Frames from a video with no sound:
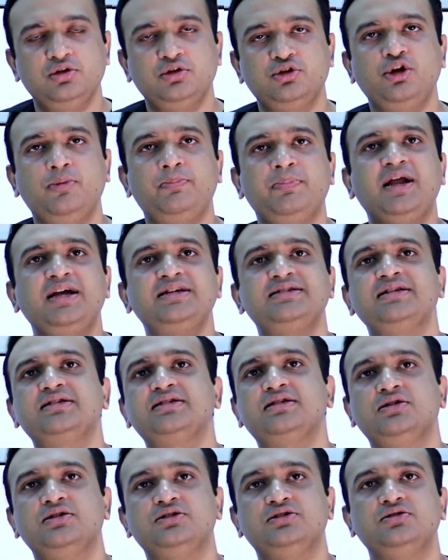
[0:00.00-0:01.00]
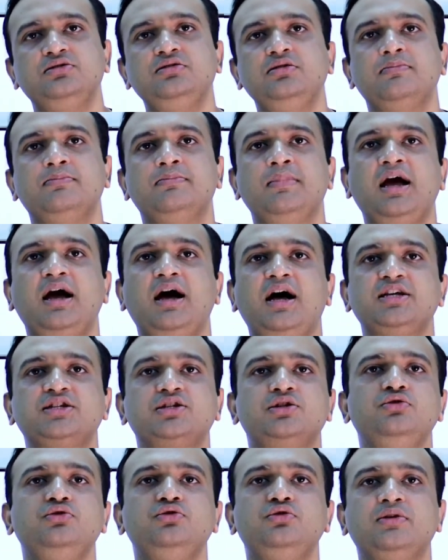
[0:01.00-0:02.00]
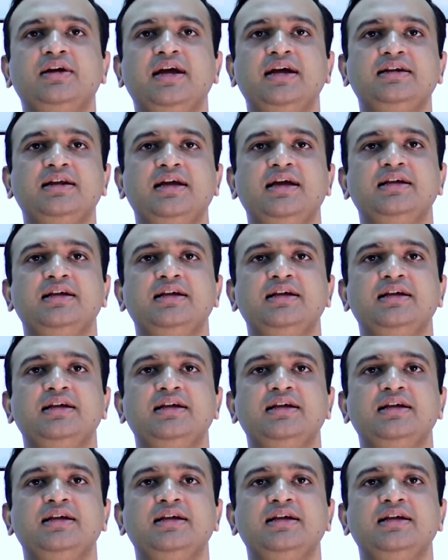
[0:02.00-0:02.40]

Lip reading: your plastic surgeon may ask you to get